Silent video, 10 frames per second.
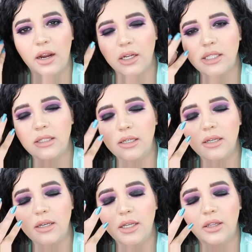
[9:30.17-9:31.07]
there. It's
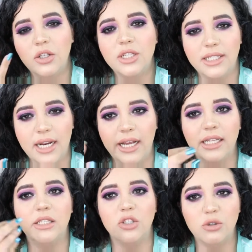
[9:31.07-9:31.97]
It, it looks
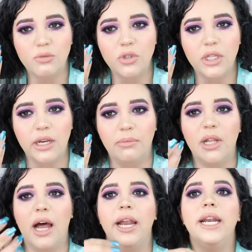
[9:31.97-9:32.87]
nice. It's smoothly
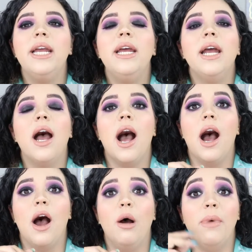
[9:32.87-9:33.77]
applied.
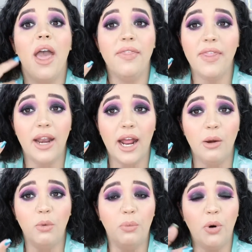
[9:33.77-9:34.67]
Um, and then
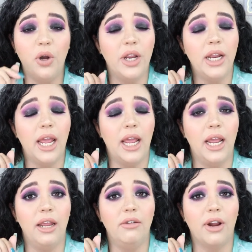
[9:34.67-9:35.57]
I will put
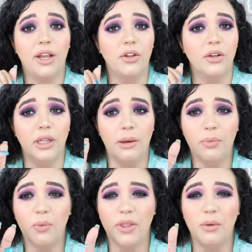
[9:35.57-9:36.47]
a regular
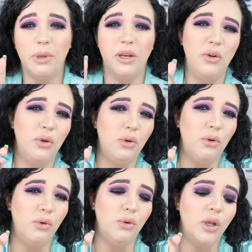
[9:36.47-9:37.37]
lip, whether it be
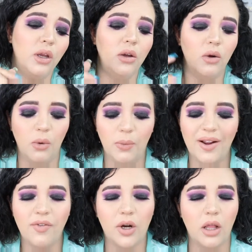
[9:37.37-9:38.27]
nude or
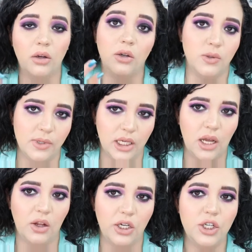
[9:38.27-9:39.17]
whatever color goes with the
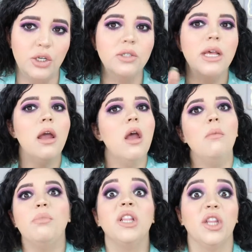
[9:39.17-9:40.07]
color I chose.
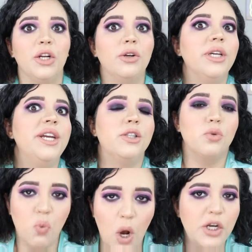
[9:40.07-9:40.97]
But literally, it's
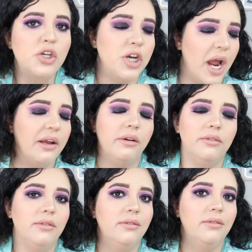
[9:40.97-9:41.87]
one shadow.